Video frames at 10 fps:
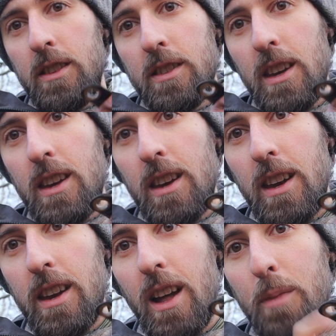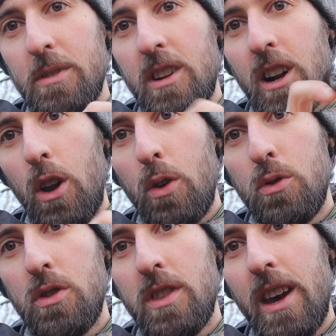can see it helps
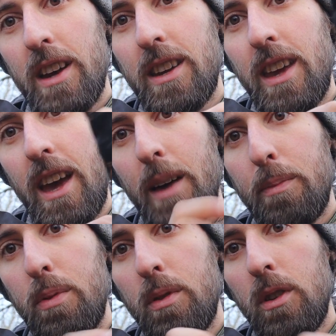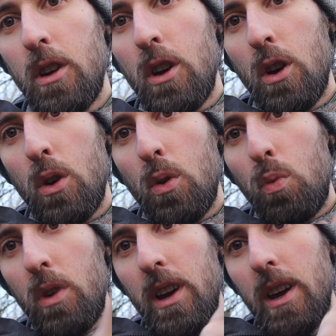close that gap
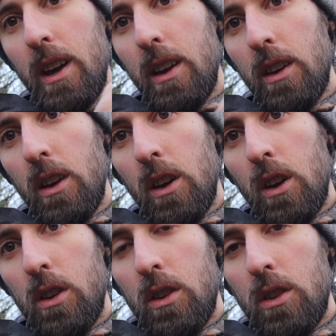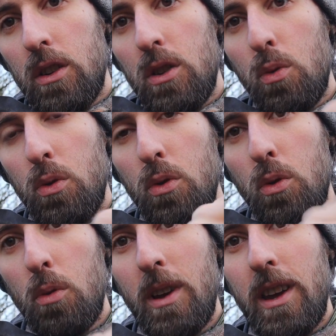where you would
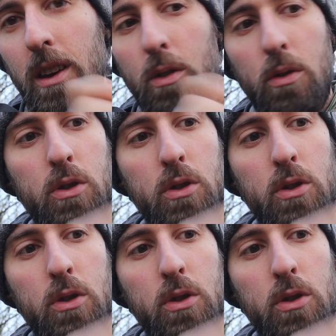normally, with